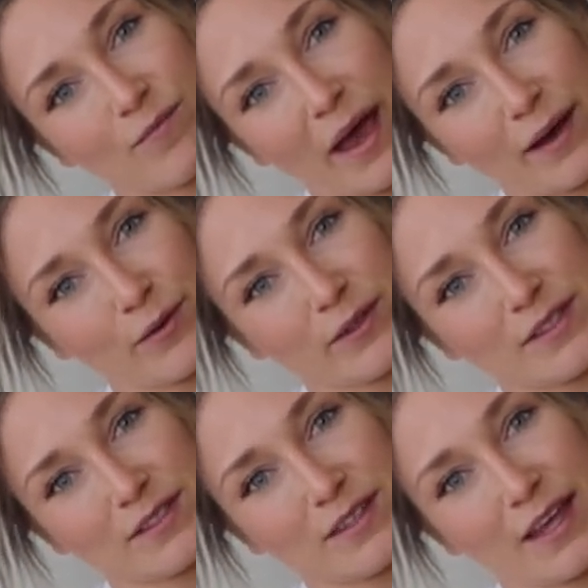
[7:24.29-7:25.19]

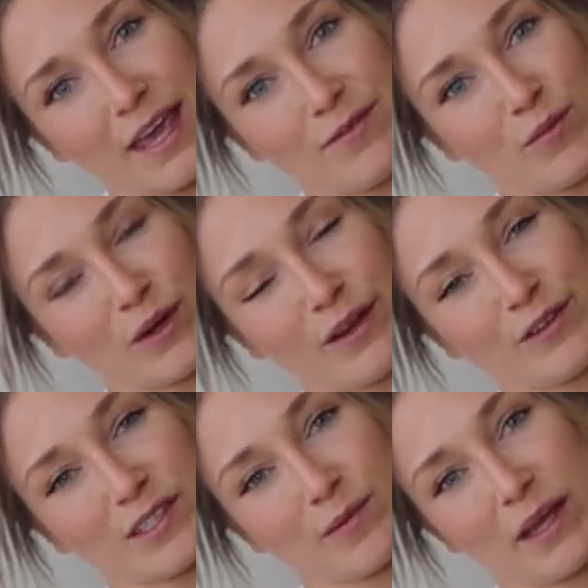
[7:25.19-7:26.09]
backwards, even when I
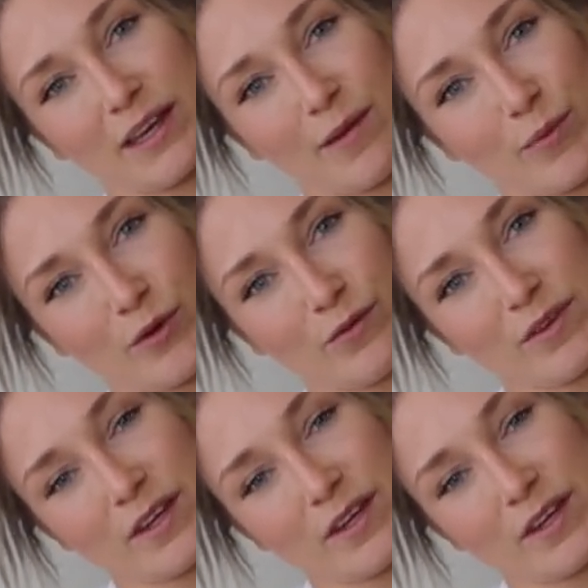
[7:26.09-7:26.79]
used to play netball.